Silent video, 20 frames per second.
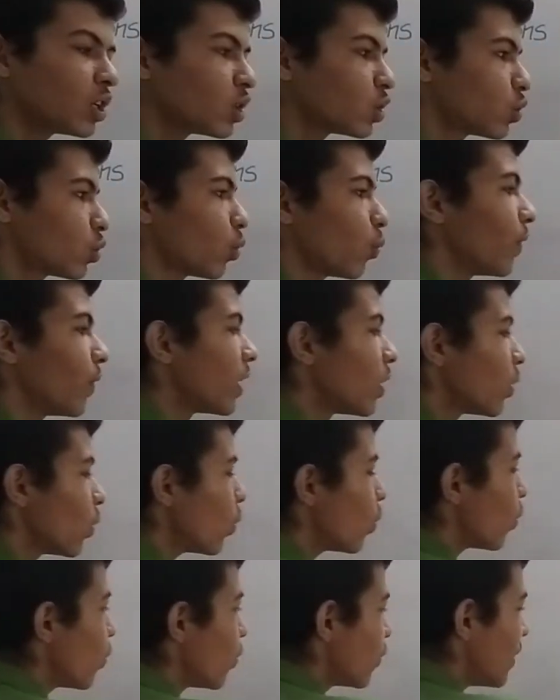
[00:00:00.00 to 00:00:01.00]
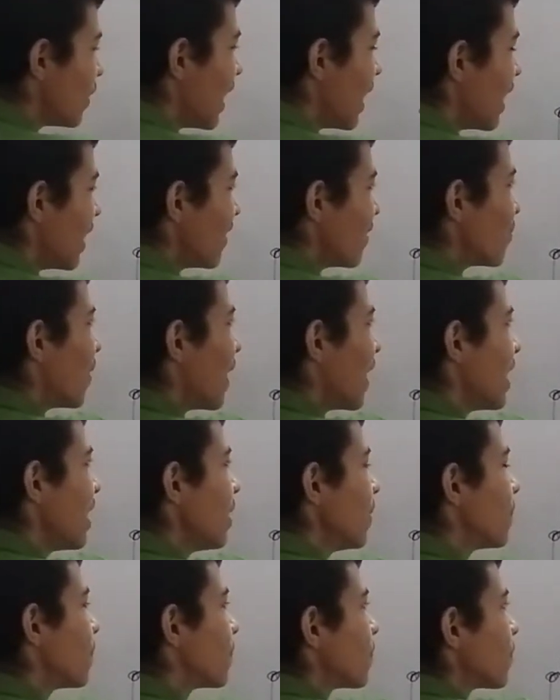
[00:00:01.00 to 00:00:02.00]
So we know that by
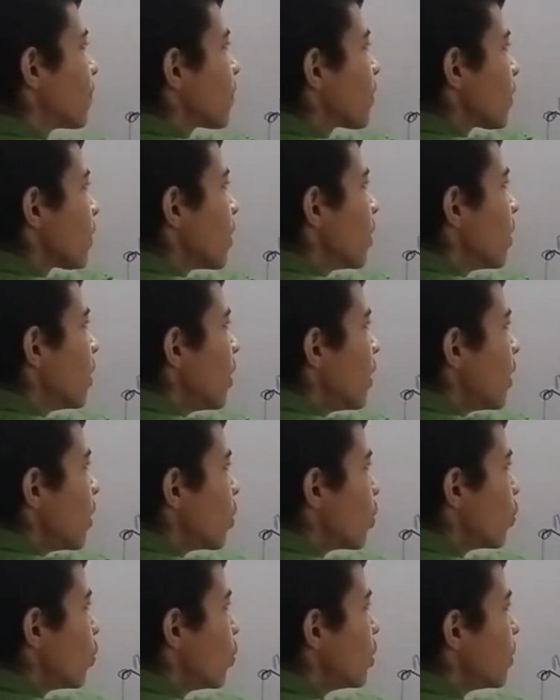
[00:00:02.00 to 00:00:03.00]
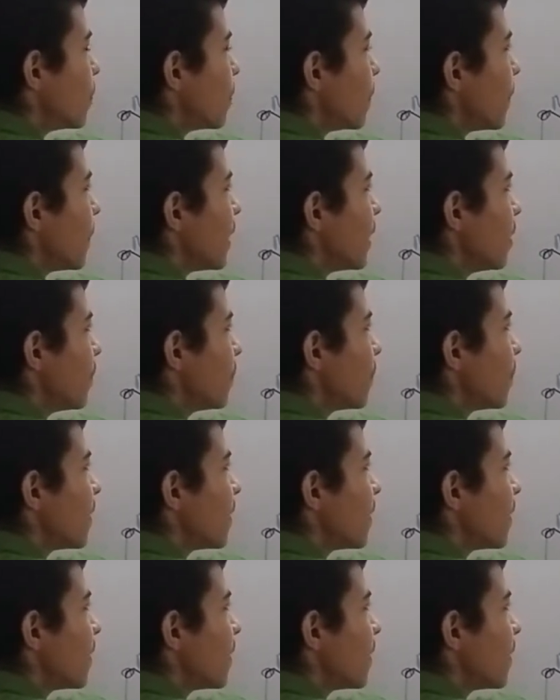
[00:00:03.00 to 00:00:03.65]
root d